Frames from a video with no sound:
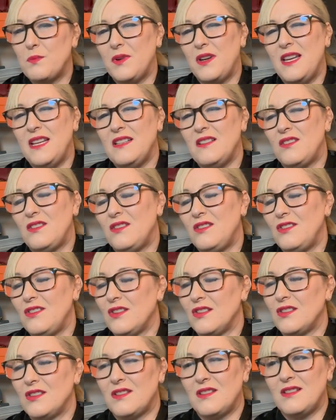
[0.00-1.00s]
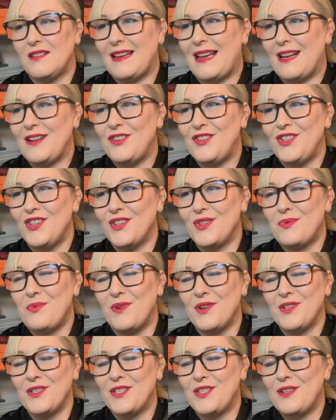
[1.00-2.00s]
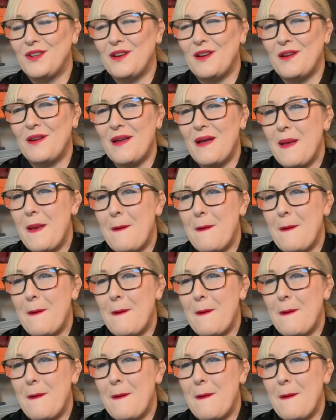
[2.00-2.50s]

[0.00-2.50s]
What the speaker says: But it's just, I just want to